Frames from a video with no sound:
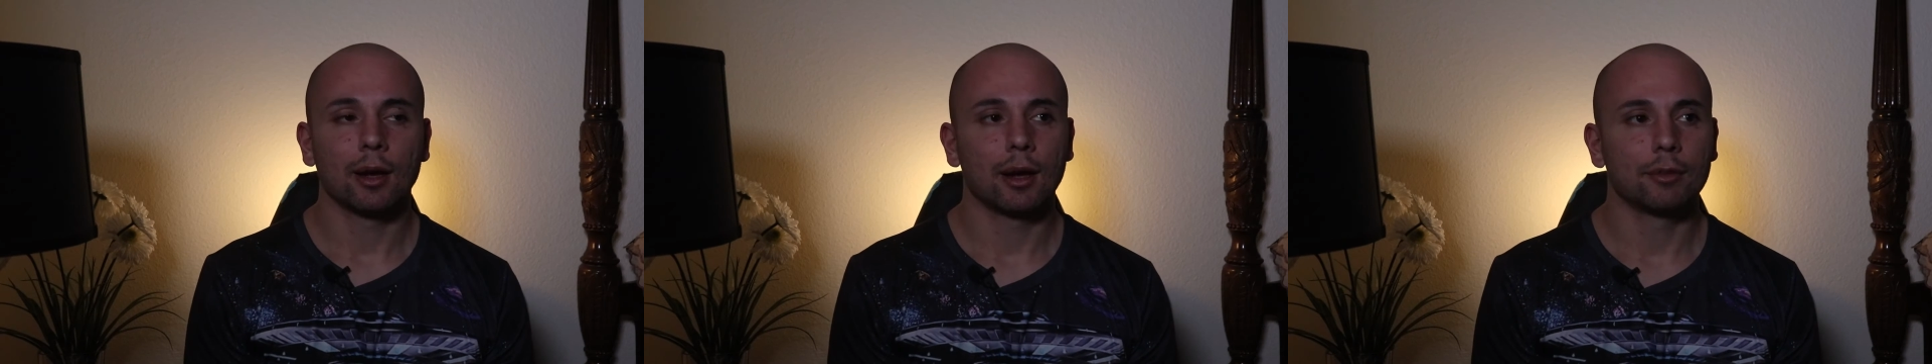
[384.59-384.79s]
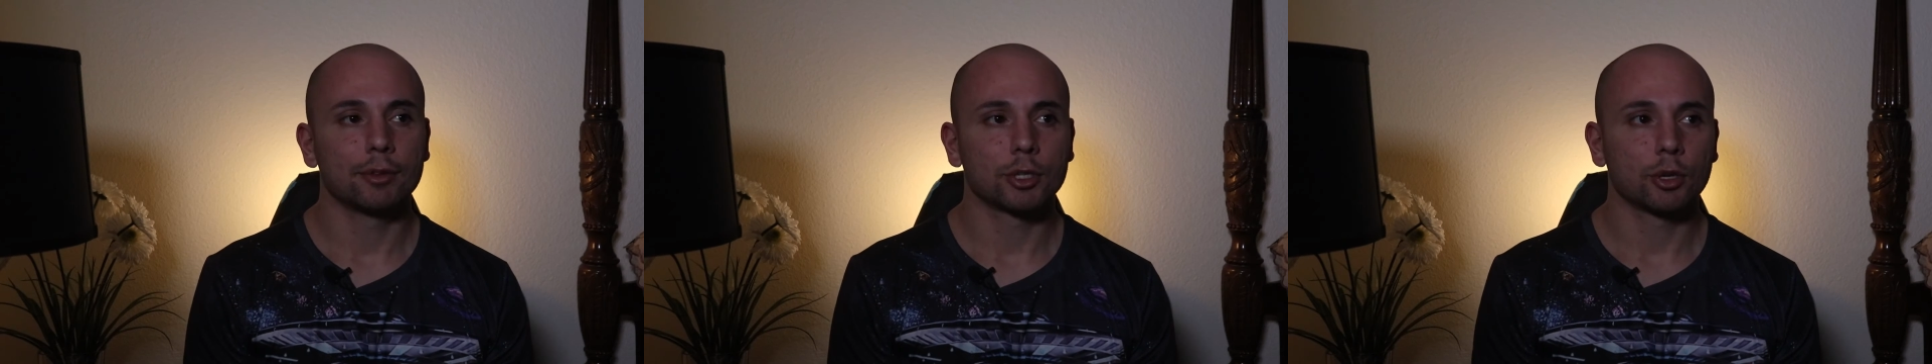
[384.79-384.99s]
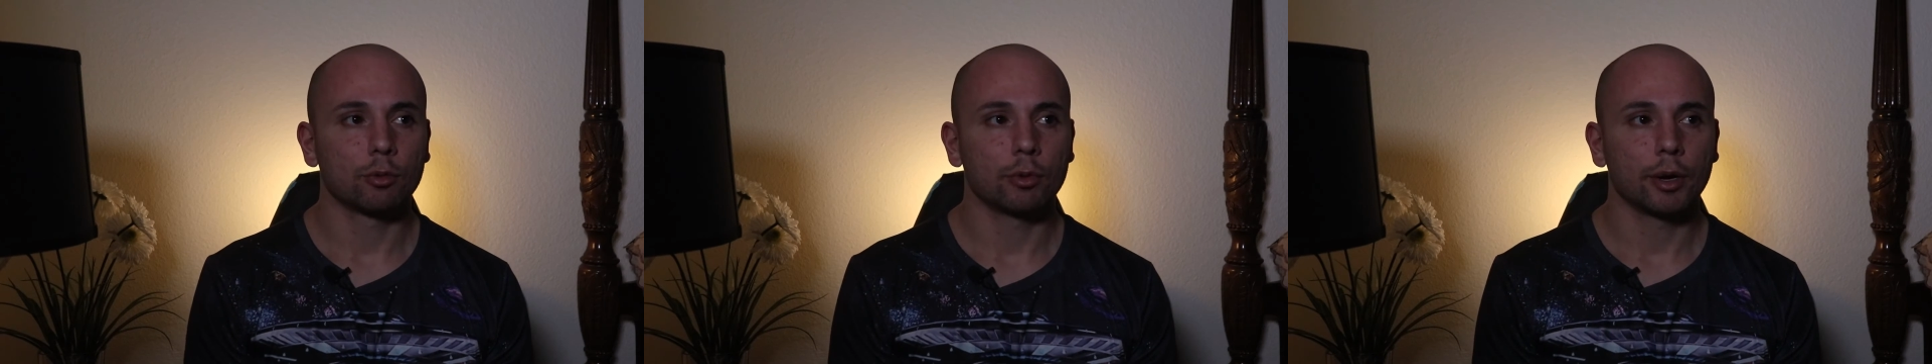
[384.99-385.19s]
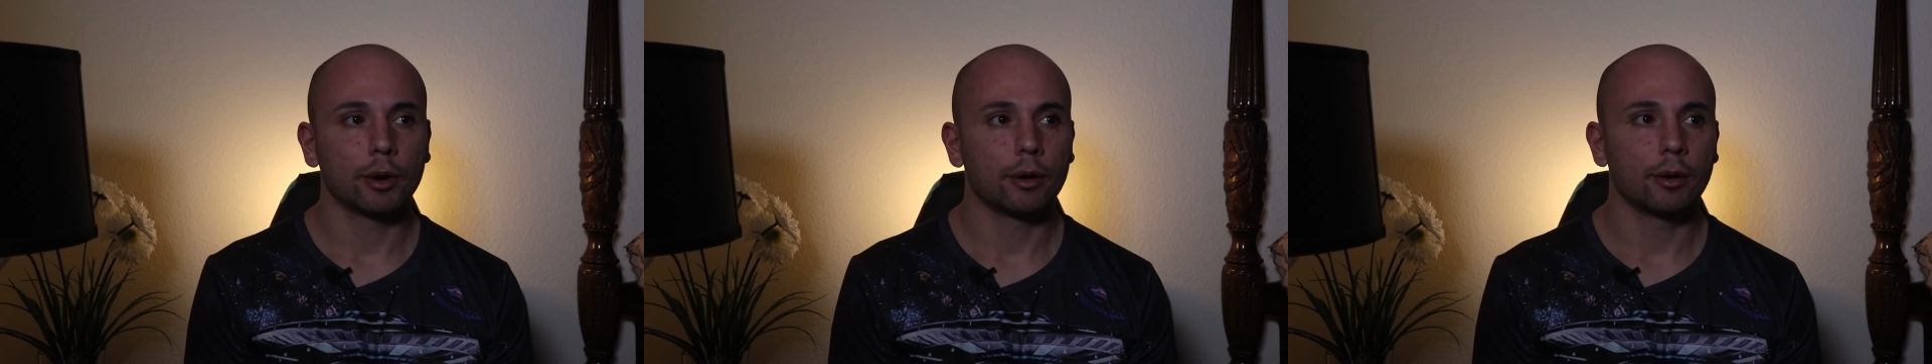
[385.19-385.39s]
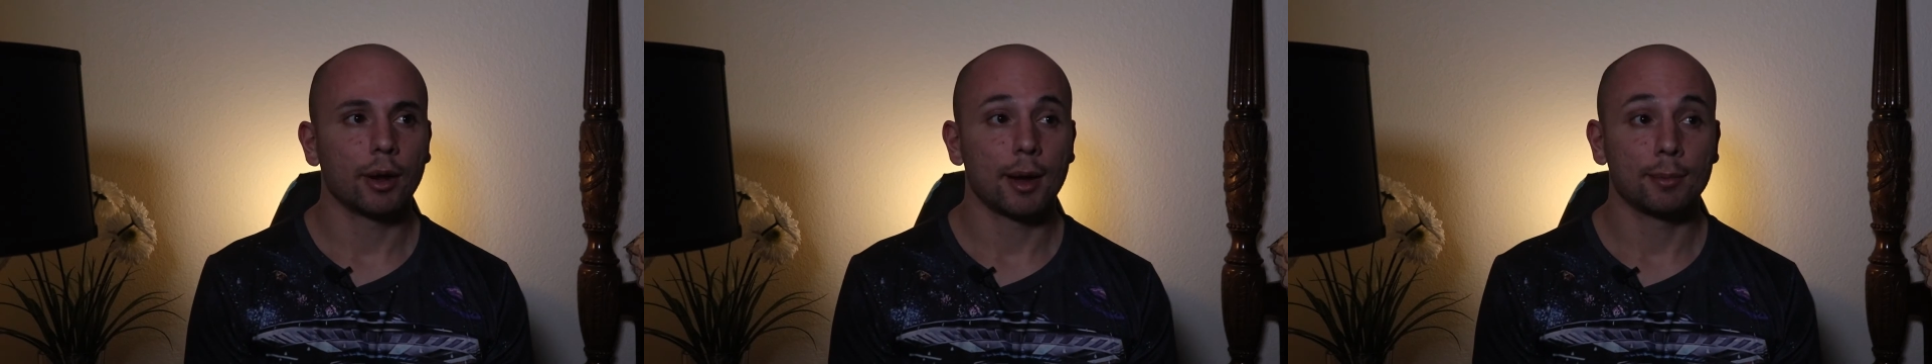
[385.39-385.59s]
of his
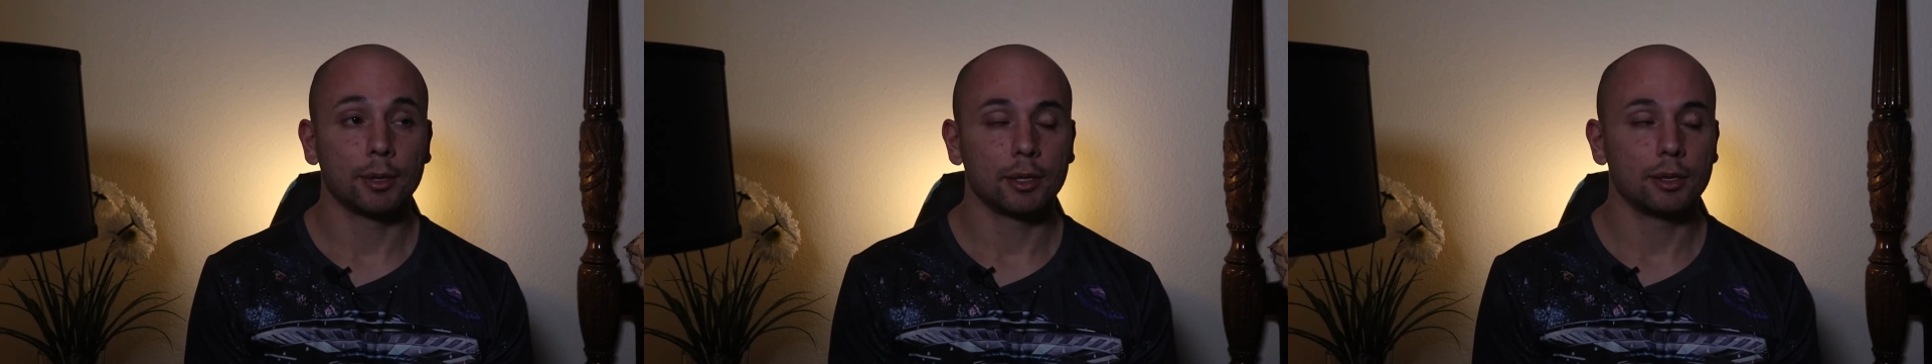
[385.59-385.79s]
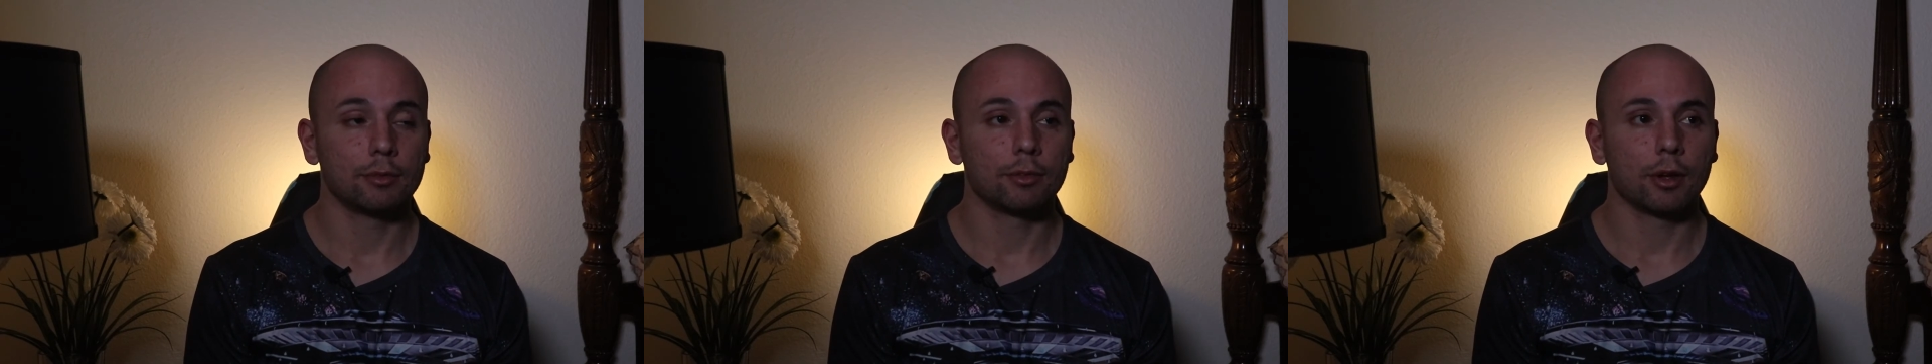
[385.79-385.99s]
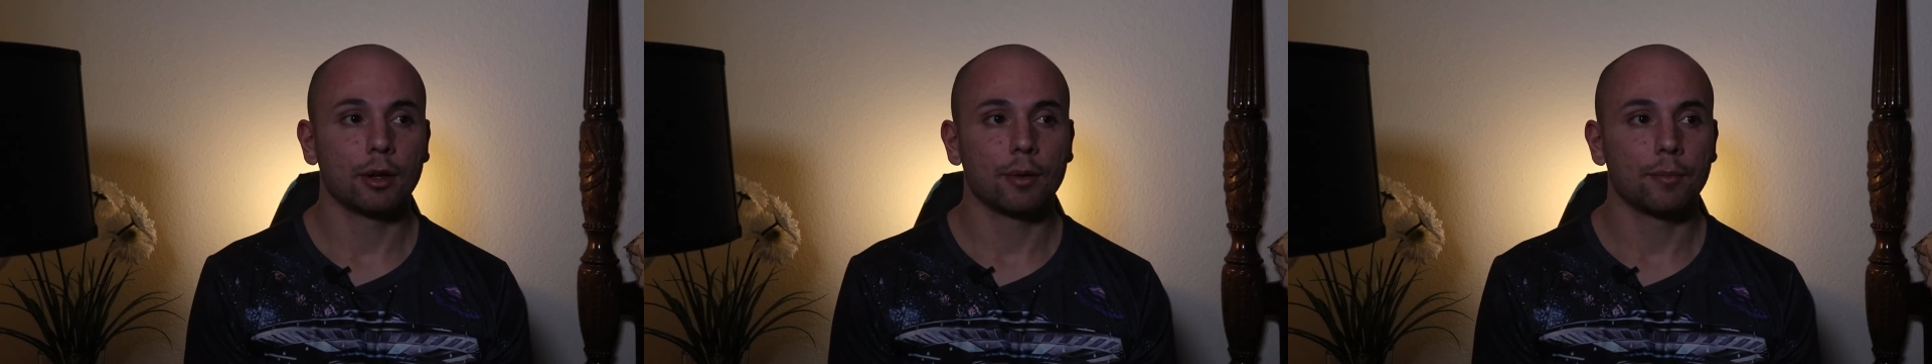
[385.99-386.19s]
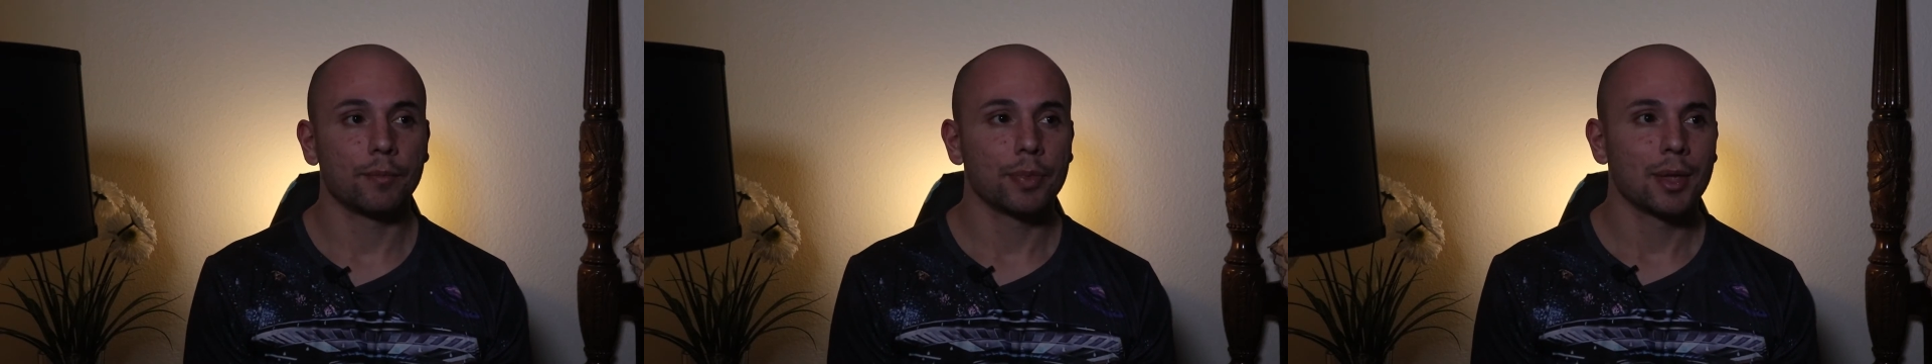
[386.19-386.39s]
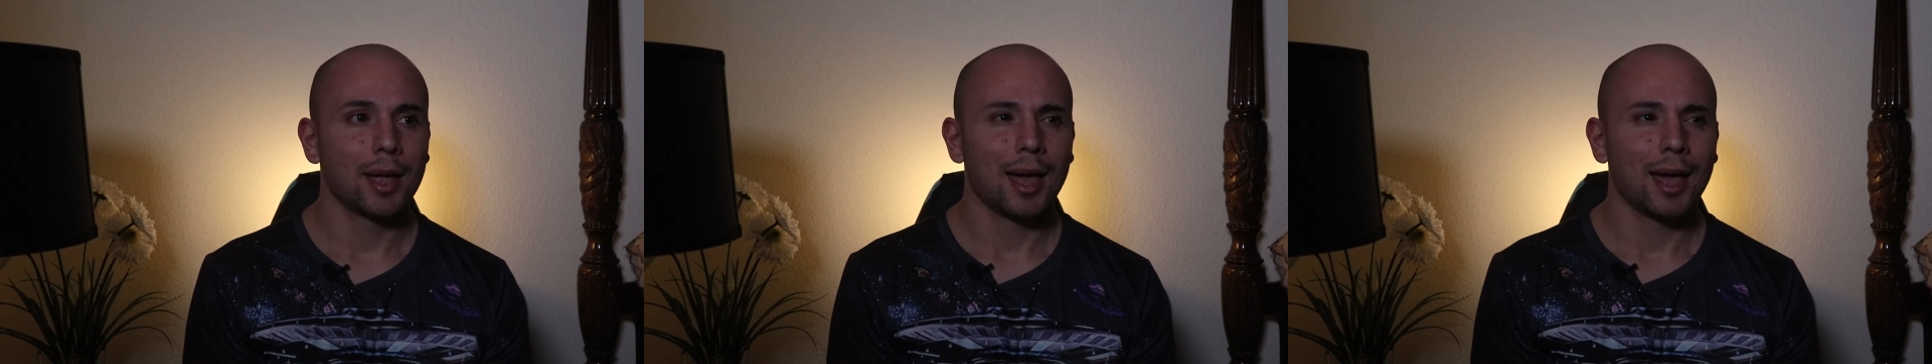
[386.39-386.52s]
career, I believe, I